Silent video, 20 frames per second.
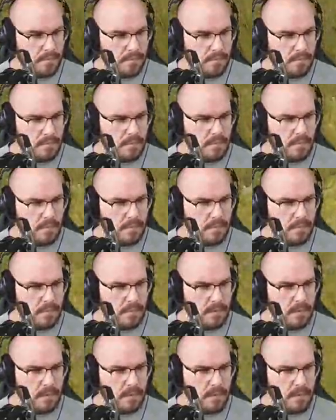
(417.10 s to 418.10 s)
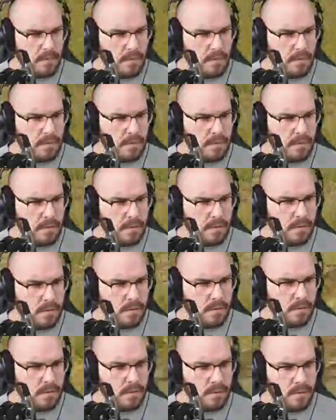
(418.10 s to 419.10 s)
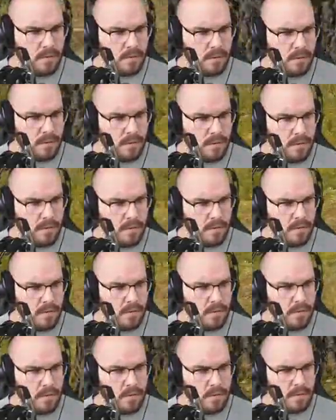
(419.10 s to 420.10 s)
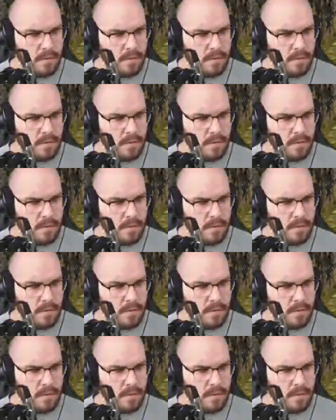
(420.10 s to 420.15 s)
No one is speaking in this clip.